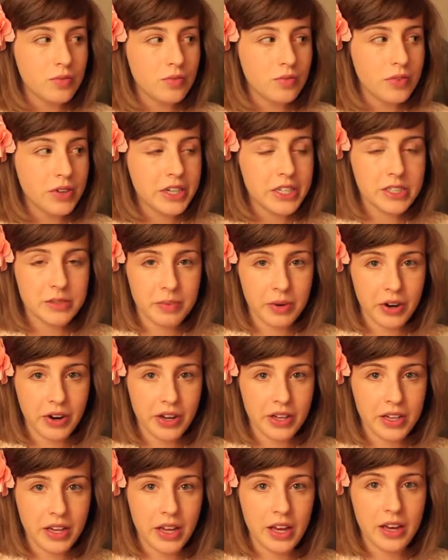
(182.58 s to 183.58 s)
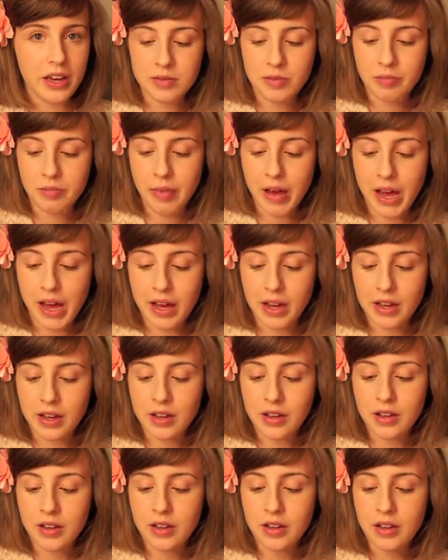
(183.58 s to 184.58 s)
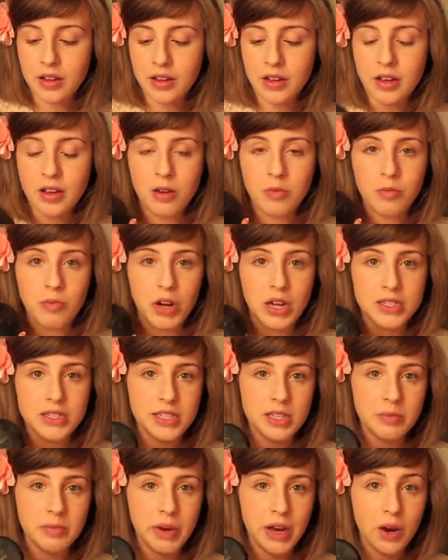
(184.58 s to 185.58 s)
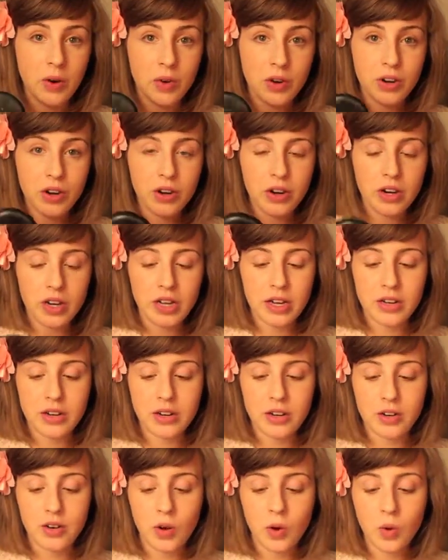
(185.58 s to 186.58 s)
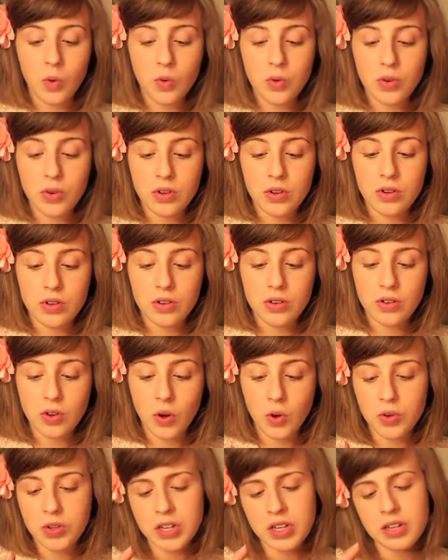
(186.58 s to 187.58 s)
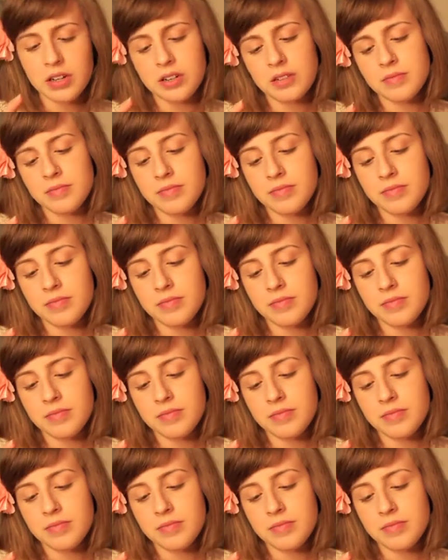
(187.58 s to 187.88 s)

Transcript: very sparingly. MAC bronzing powder in golden.